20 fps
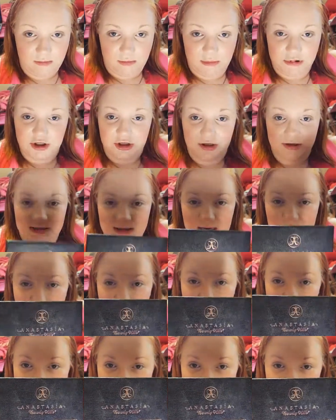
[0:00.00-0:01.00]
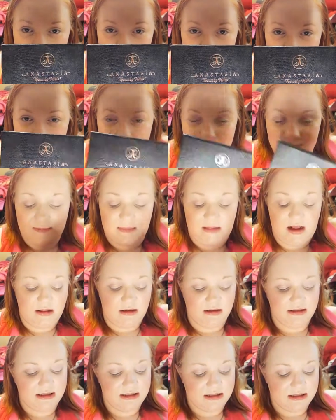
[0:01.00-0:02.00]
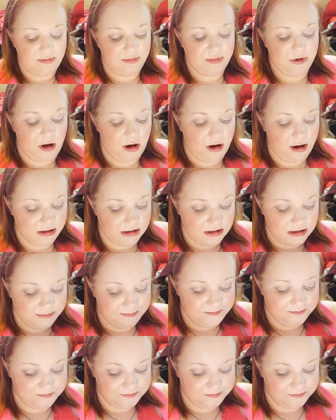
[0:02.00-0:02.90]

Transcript: which looks like this, and this is the blonde,